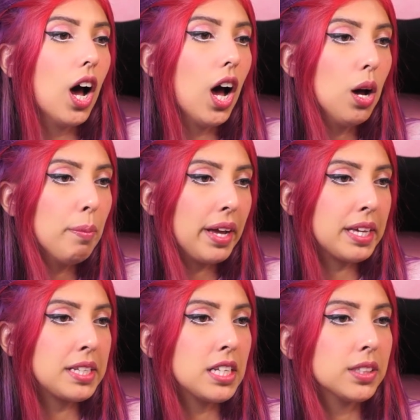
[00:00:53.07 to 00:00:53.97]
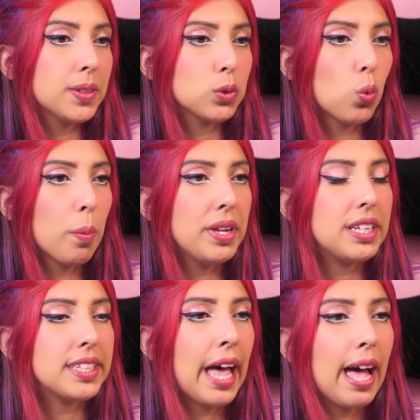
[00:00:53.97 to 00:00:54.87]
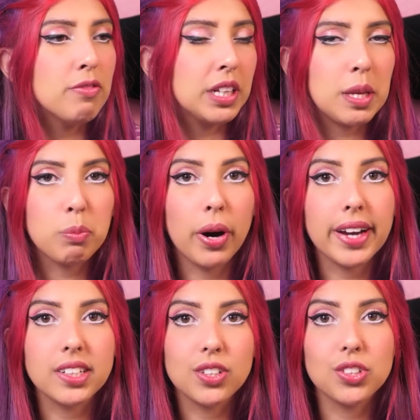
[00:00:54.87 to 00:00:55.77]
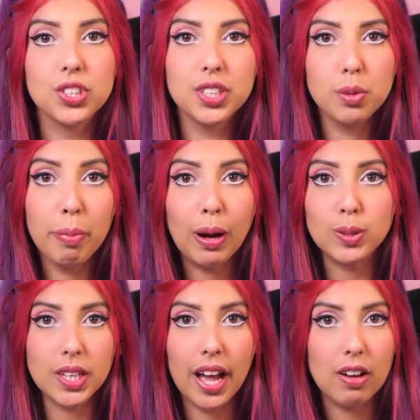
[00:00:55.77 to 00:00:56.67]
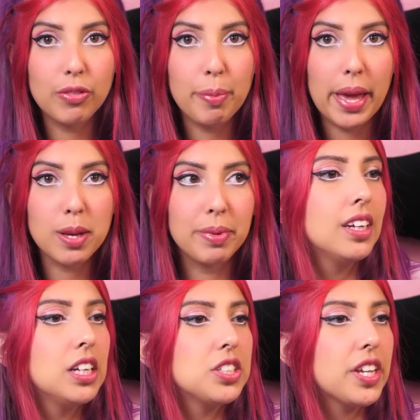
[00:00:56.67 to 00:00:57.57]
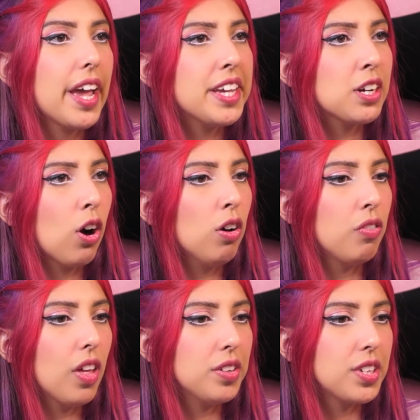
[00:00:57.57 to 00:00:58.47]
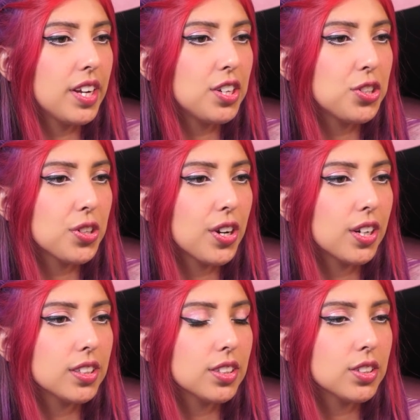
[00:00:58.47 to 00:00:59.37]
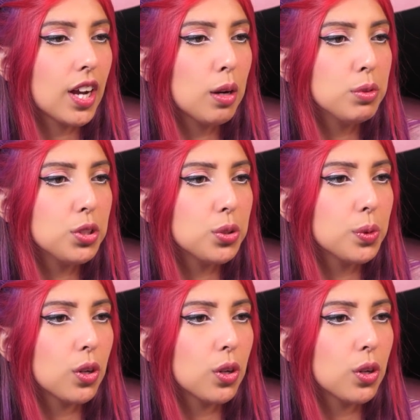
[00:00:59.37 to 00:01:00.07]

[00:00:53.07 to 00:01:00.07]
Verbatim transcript: Oh my goodness, this woman is heavily pregnant. She's about to have a baby. Take off the t-shirt. It's time to do an